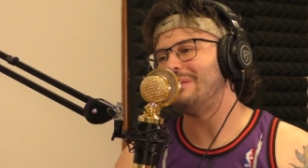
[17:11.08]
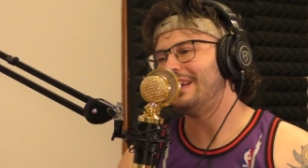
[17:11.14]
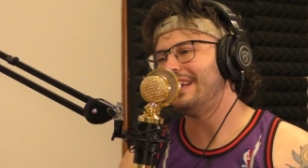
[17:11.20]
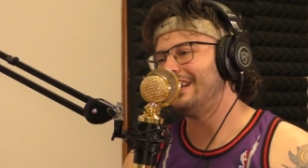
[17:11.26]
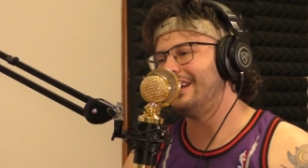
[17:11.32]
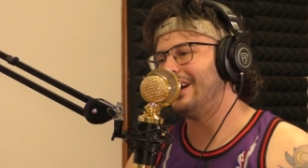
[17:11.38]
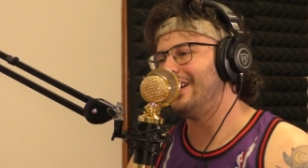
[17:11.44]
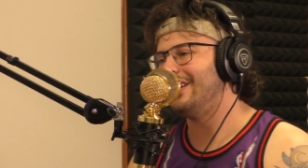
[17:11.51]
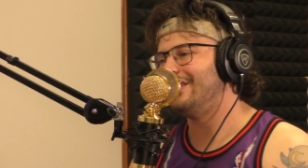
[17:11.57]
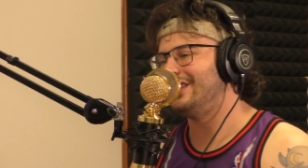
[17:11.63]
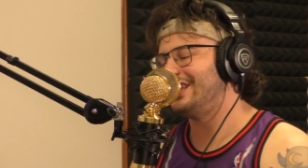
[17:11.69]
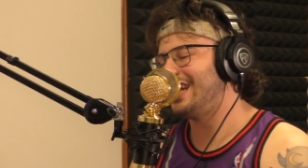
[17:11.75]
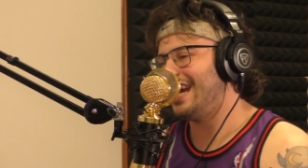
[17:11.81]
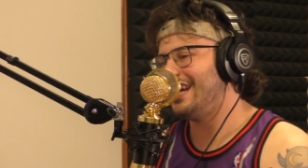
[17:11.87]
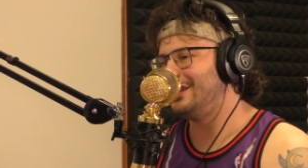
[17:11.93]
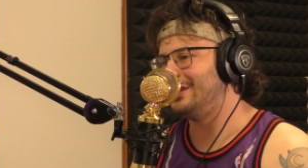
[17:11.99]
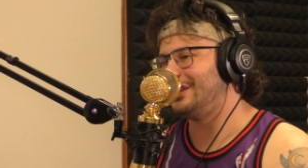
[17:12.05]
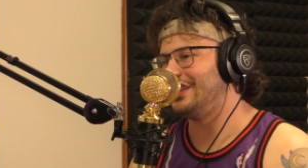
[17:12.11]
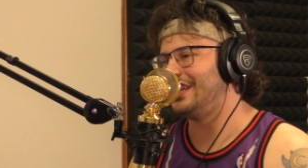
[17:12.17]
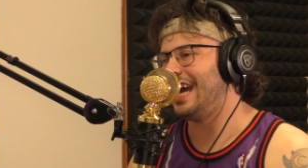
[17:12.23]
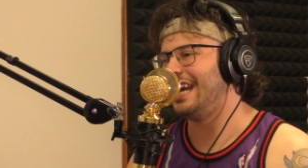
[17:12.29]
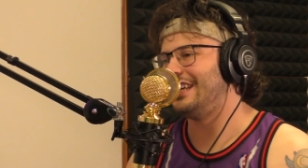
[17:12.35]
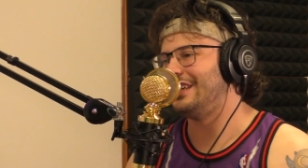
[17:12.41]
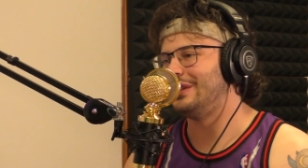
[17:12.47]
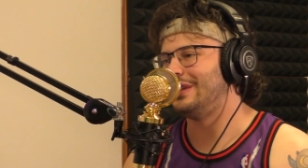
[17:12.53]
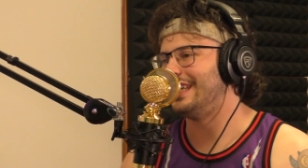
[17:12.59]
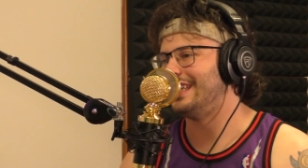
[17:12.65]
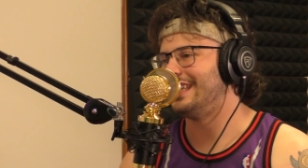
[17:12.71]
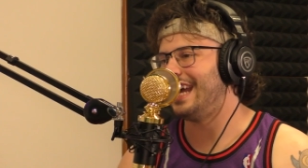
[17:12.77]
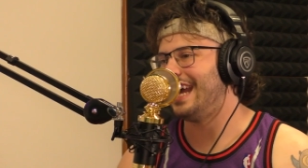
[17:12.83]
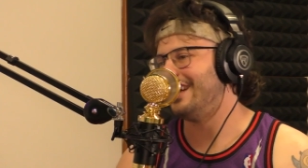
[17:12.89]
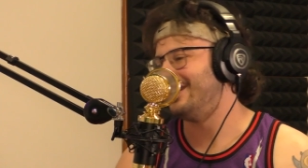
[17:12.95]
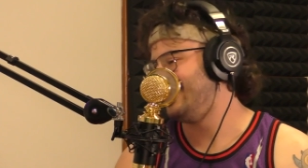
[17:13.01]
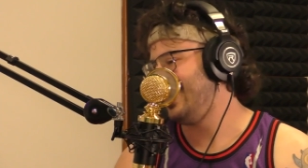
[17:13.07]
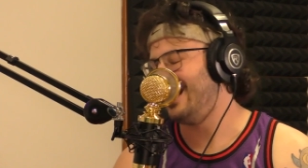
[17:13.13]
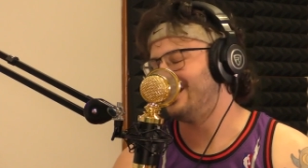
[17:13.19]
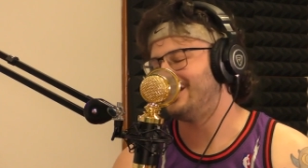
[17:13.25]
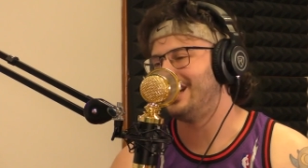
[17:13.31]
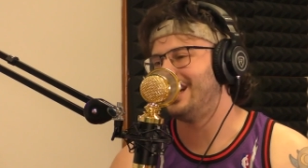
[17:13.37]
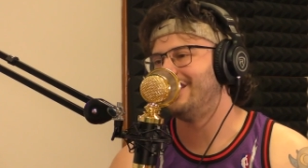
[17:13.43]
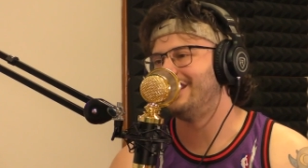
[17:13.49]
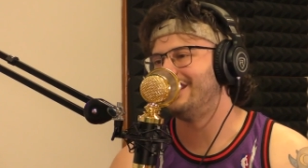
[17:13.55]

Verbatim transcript: You know, it was you got to do what you got to do to get that Josh Allen